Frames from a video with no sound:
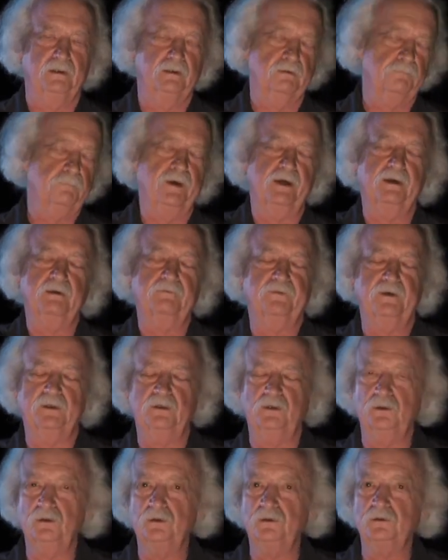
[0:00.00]
The
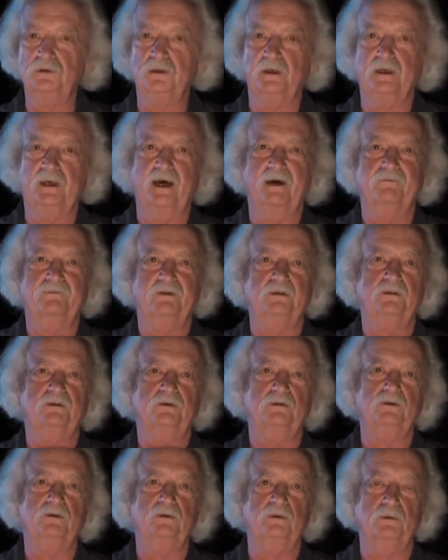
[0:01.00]
benefit usually having to
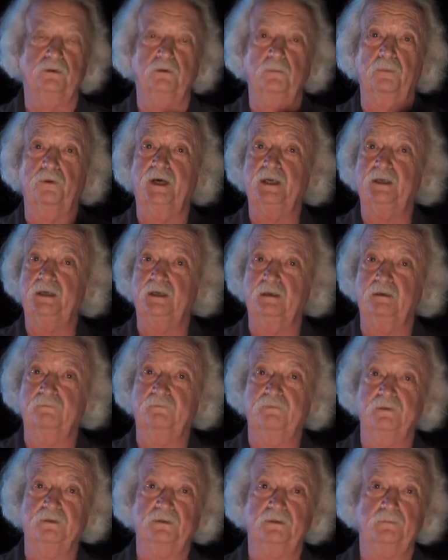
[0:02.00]
do with the breaking
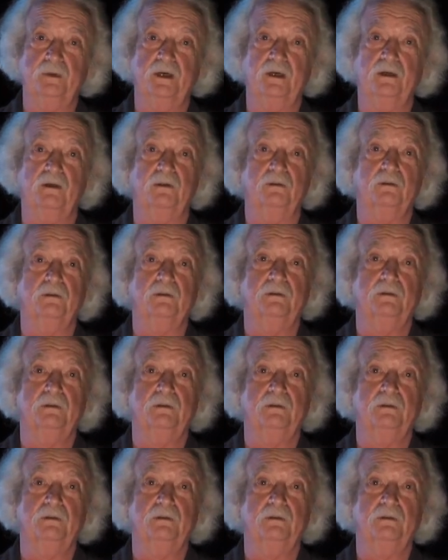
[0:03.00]
of the spell.